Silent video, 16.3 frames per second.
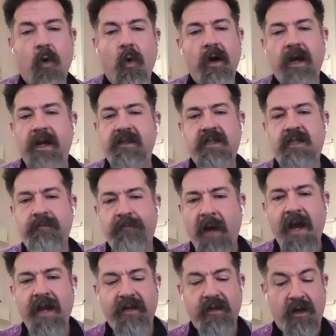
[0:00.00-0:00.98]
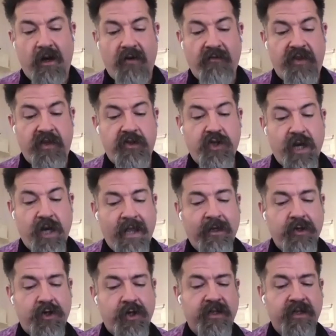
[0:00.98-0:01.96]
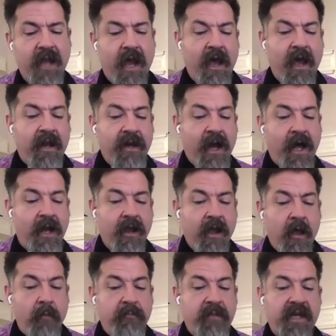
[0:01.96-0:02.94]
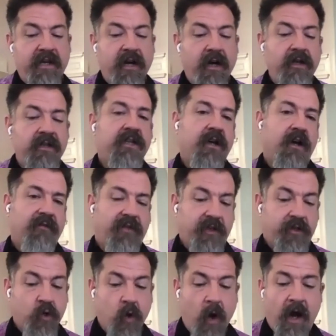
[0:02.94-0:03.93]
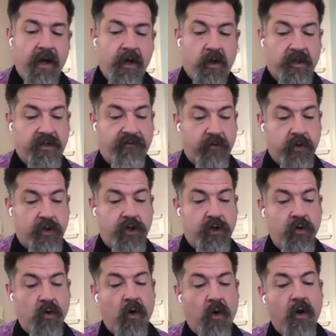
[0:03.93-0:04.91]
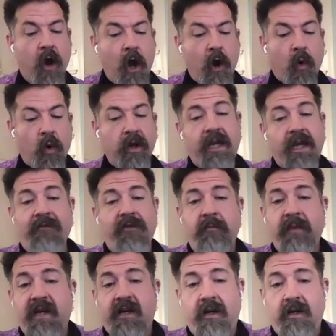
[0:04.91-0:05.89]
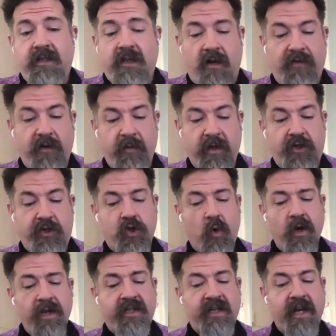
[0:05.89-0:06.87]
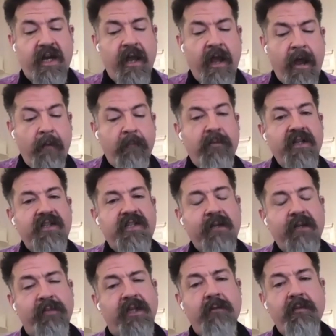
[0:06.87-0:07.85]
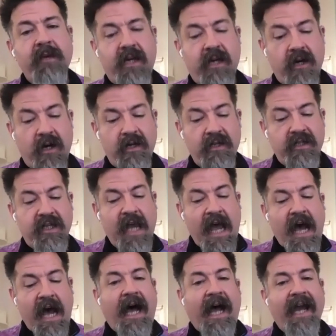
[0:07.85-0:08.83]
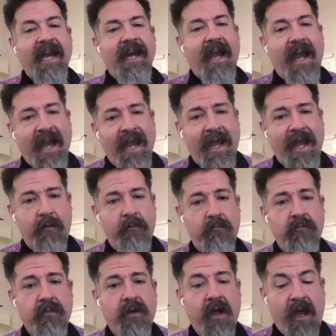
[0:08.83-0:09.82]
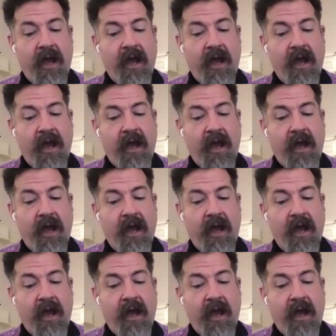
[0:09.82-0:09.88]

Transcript: or in spite of the challenges, not because of the trials for sure, or even because of the rejoicing, but simply because I am